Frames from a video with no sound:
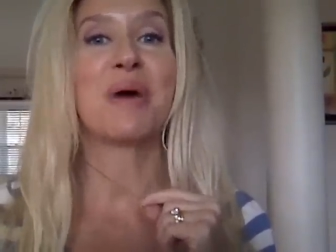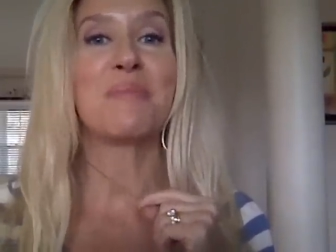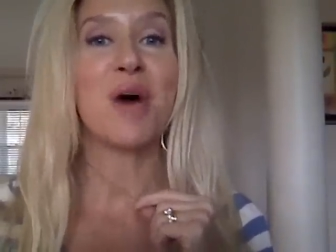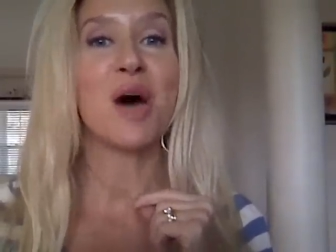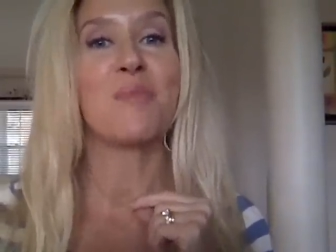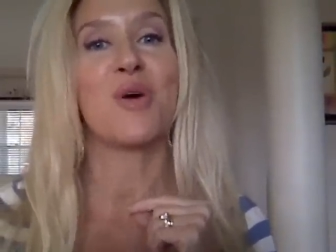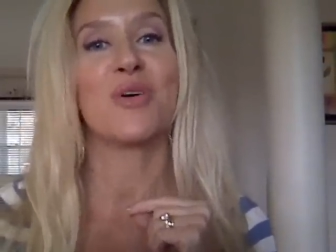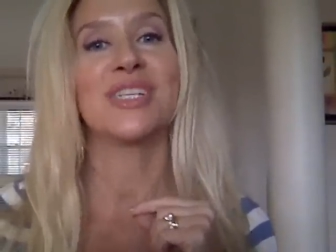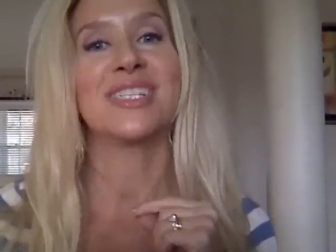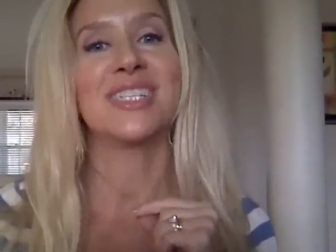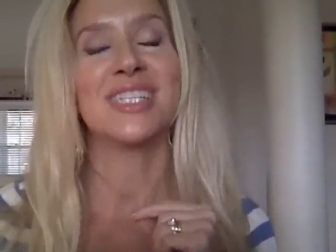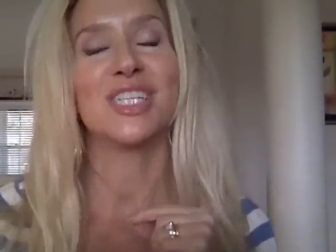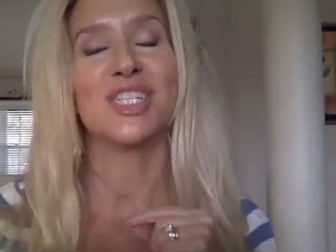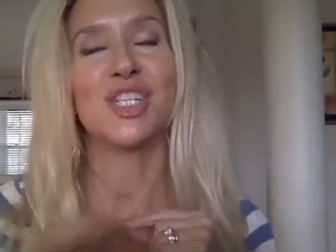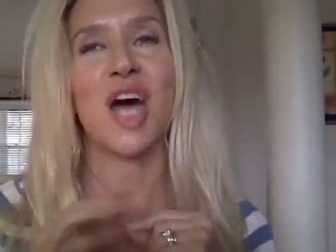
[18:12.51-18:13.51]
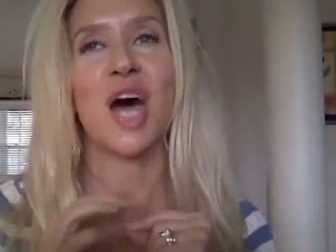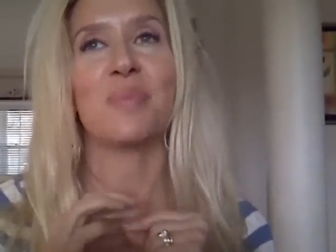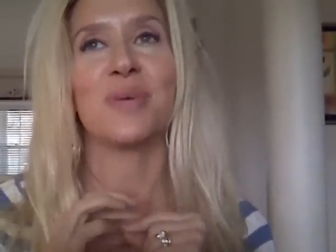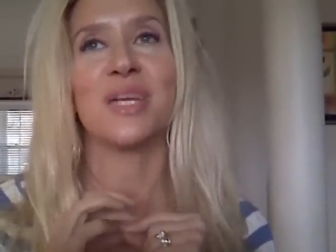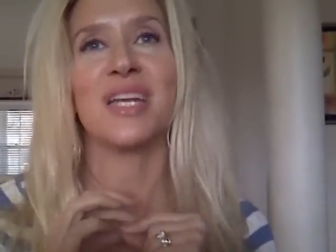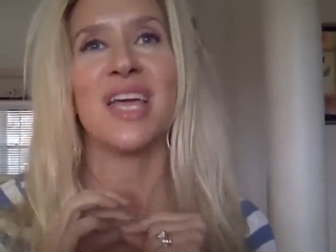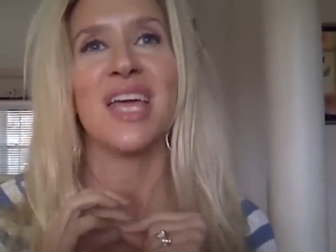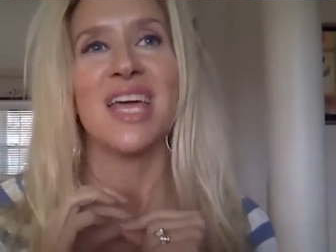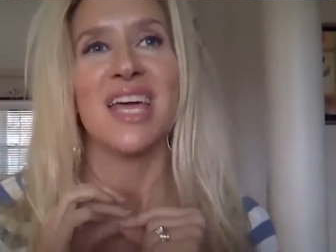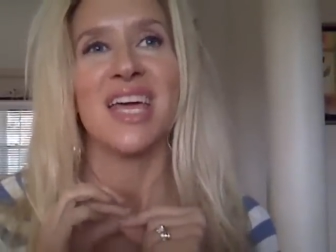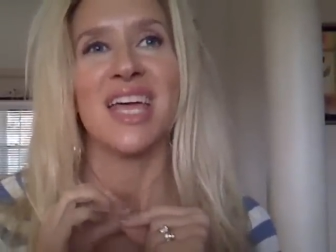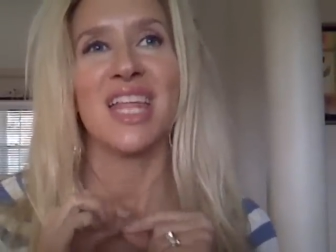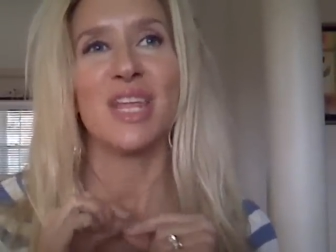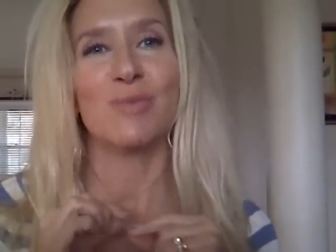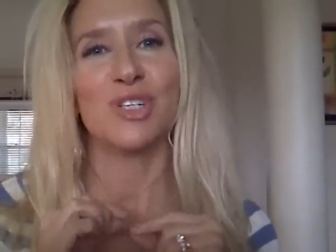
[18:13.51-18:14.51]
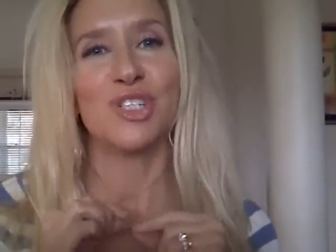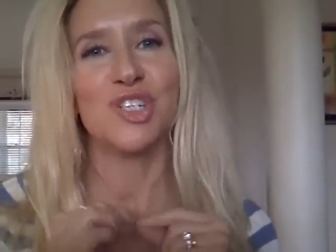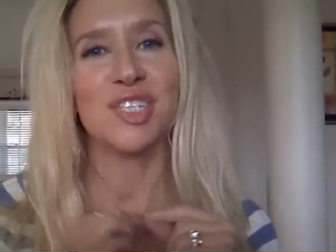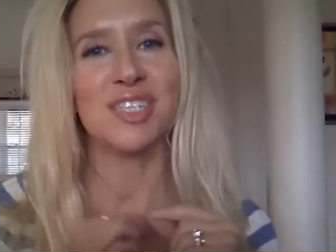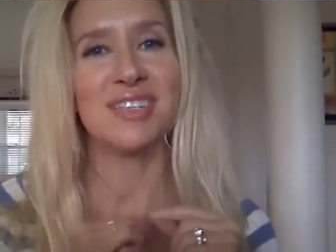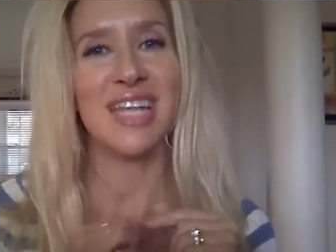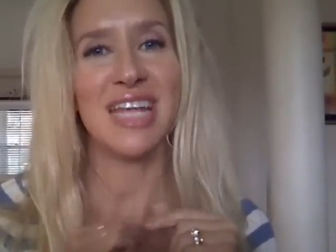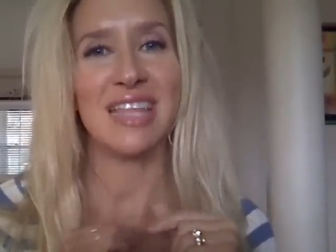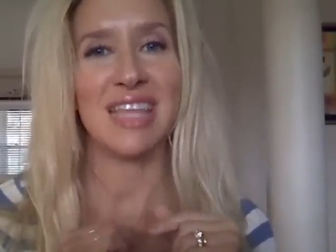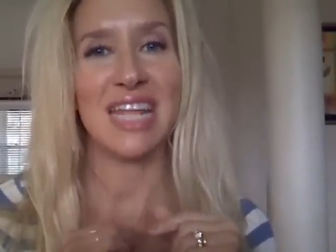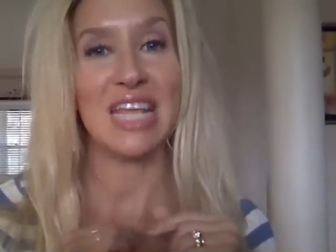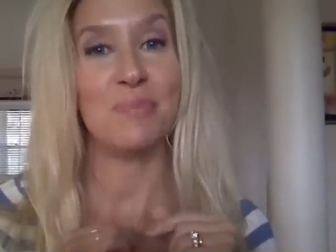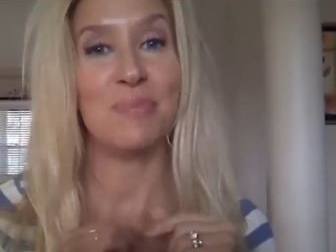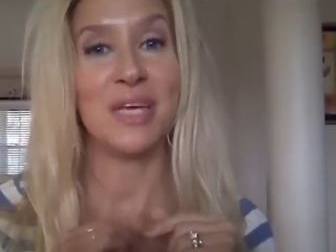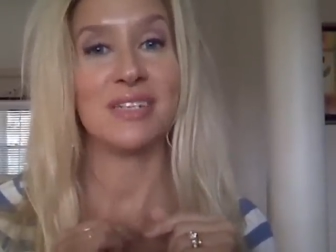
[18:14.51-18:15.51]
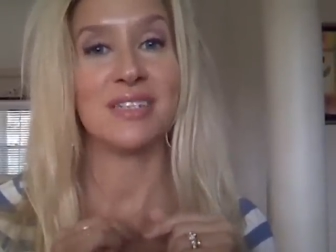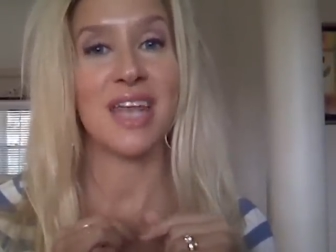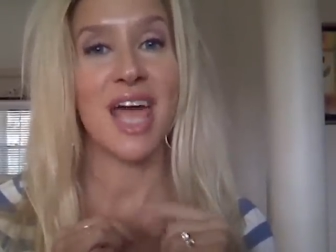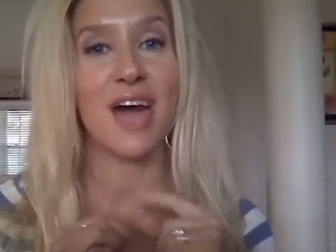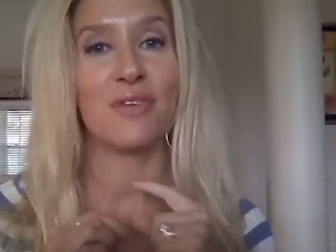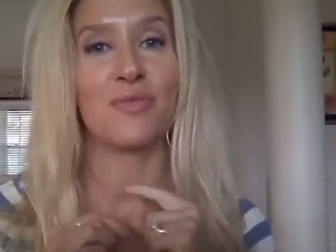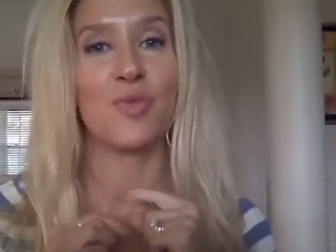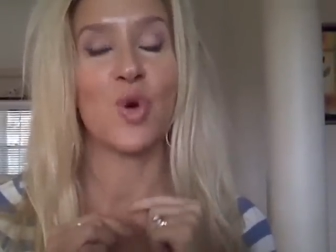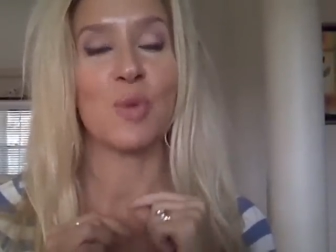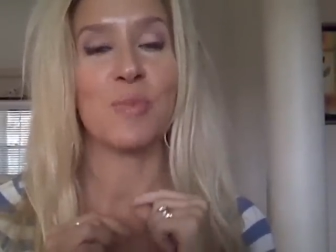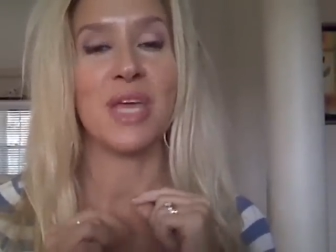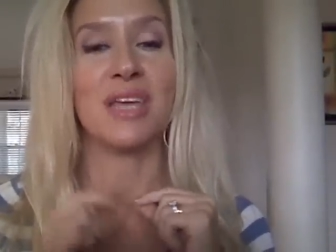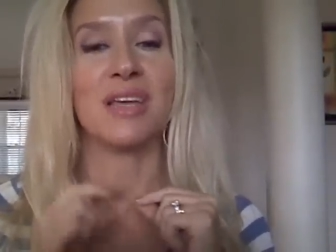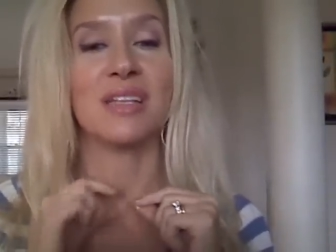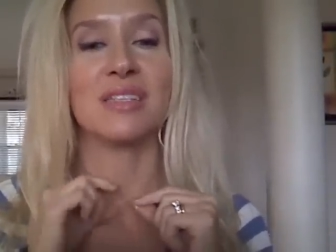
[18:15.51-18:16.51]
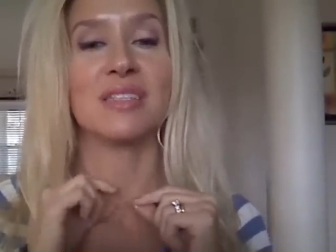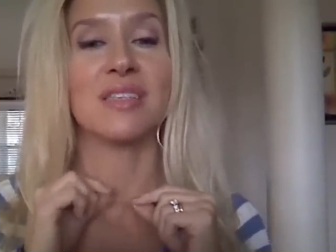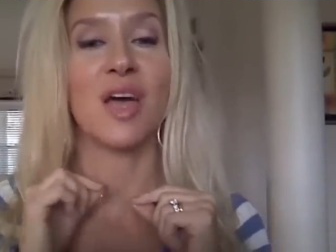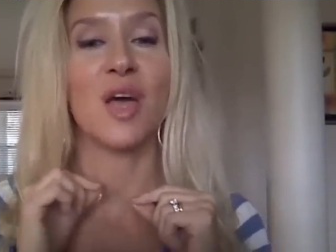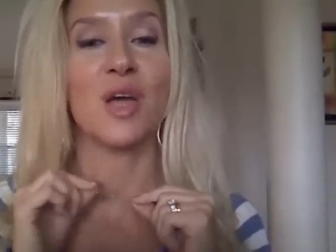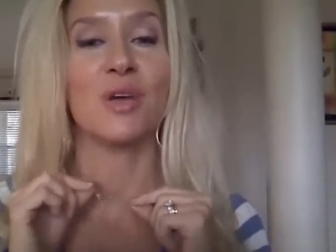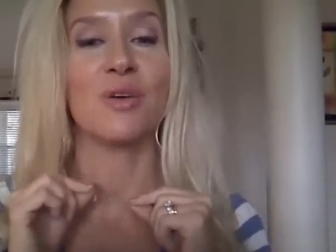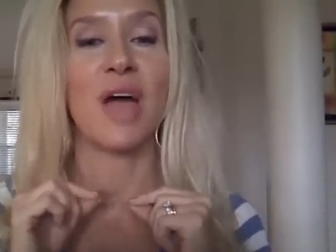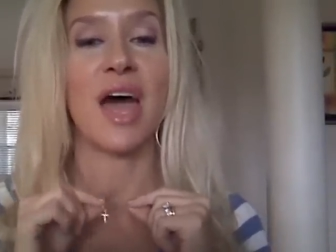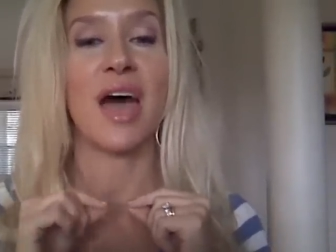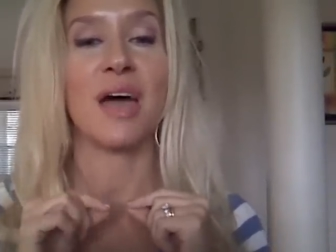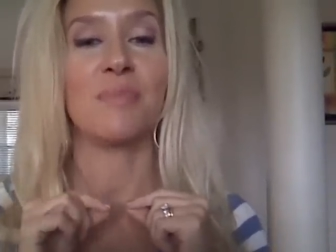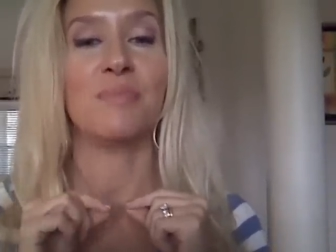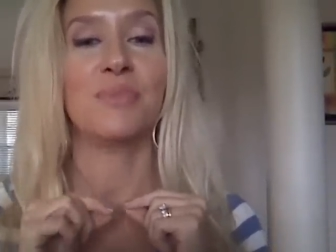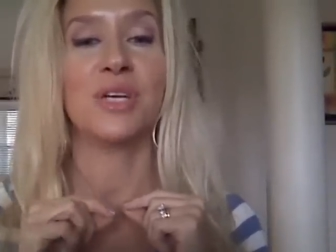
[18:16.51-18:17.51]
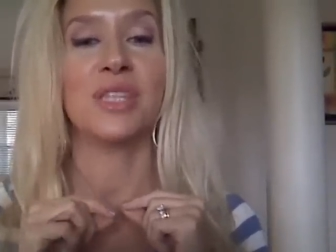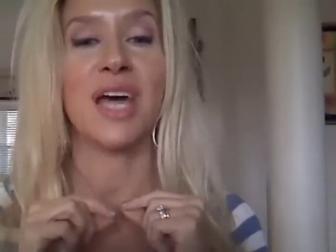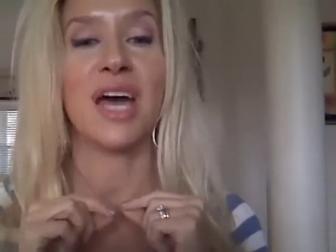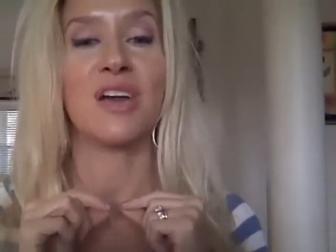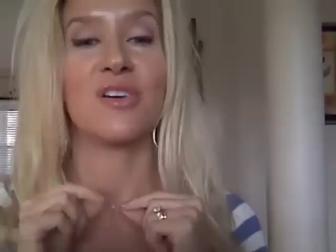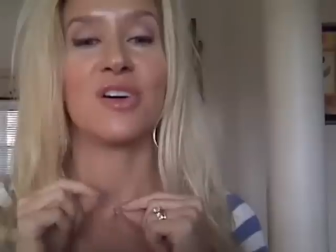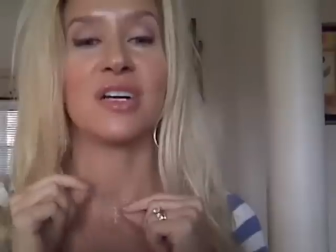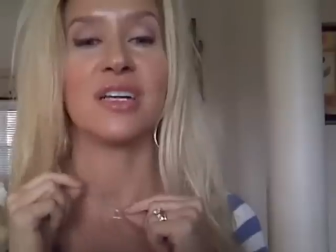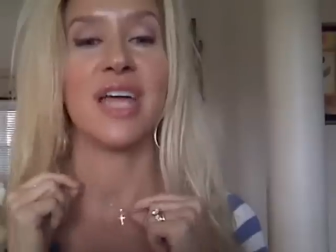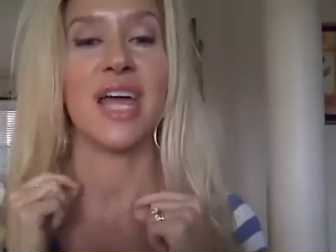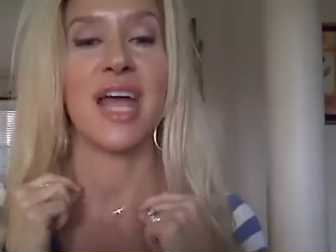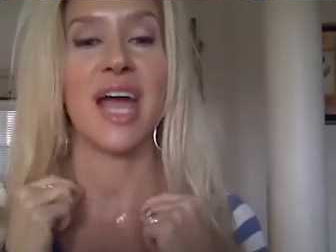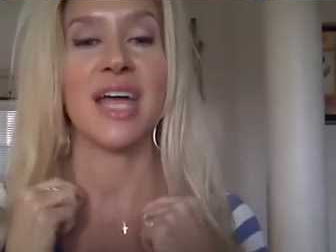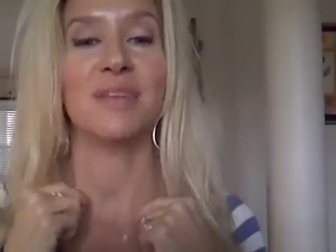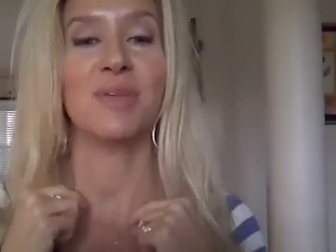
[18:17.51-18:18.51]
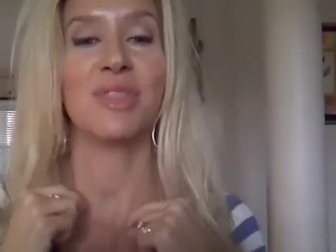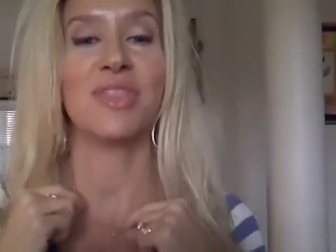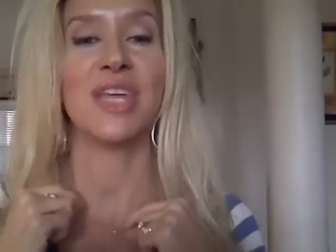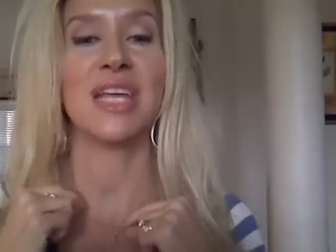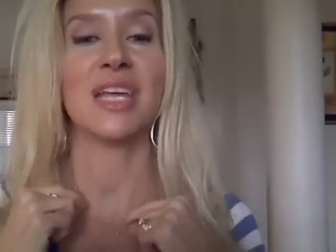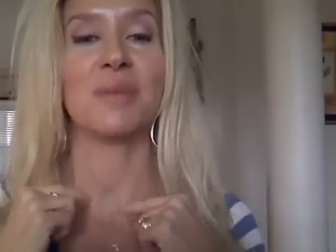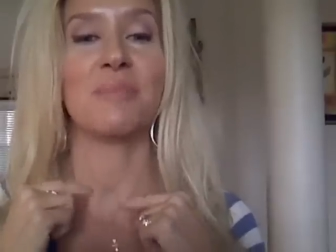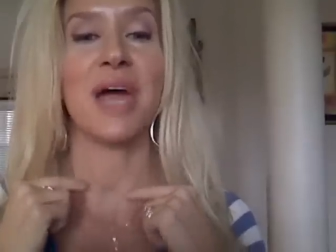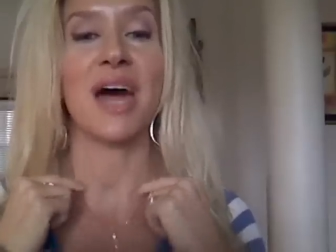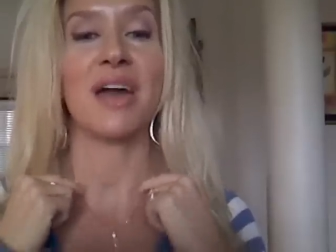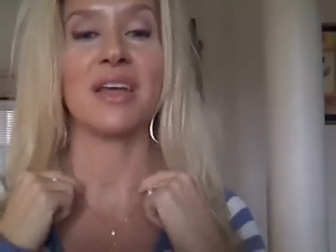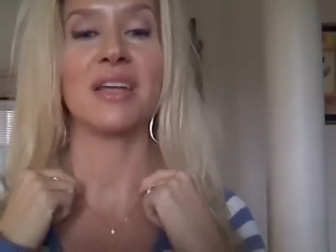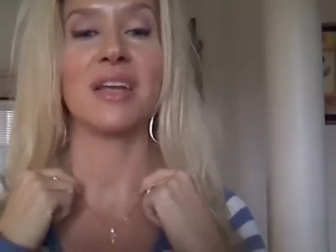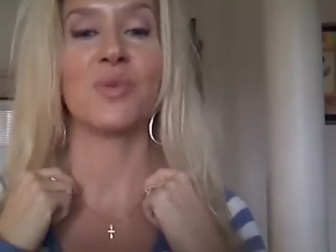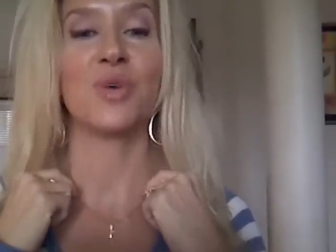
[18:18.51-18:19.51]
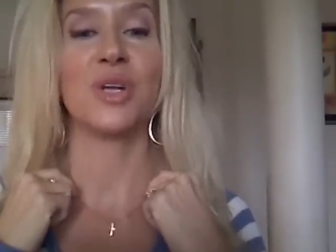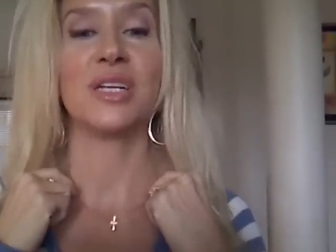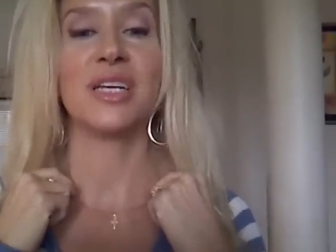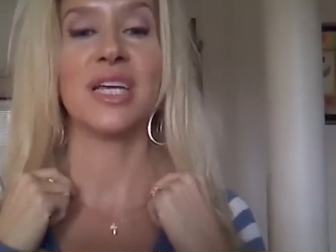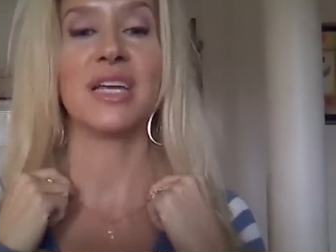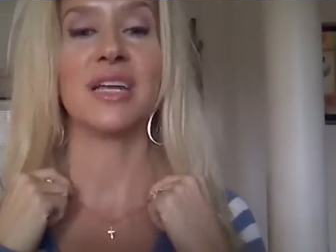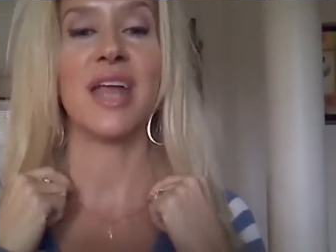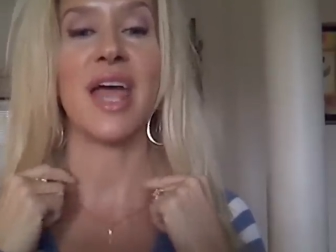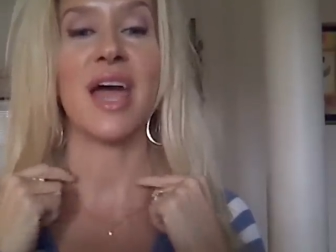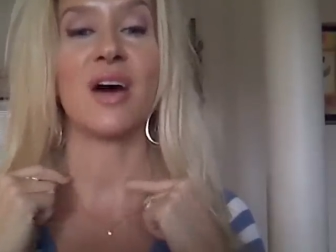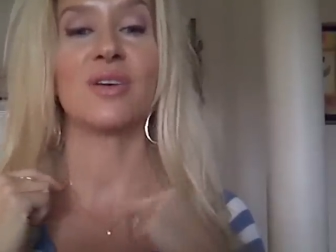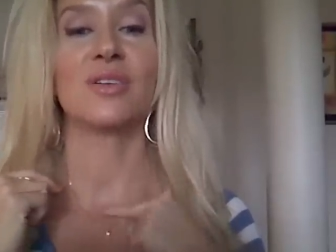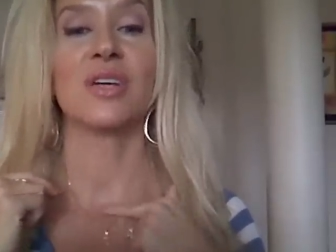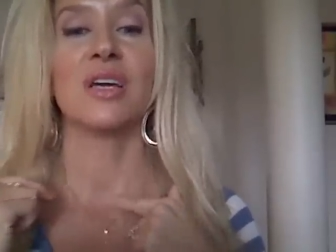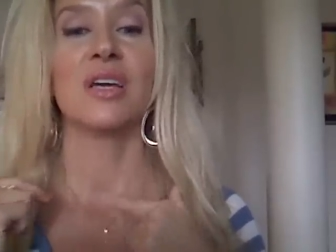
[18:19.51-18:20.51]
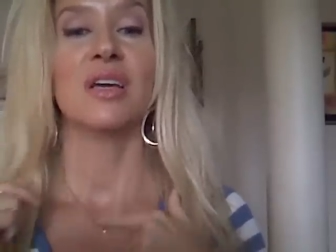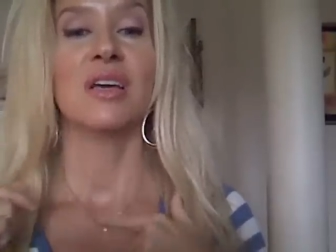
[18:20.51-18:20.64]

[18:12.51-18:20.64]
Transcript: My mom always did the shopping. And it was just neat that he picked it out for me. And so I put that on today. I had been thinking about it and I wanted to get it out.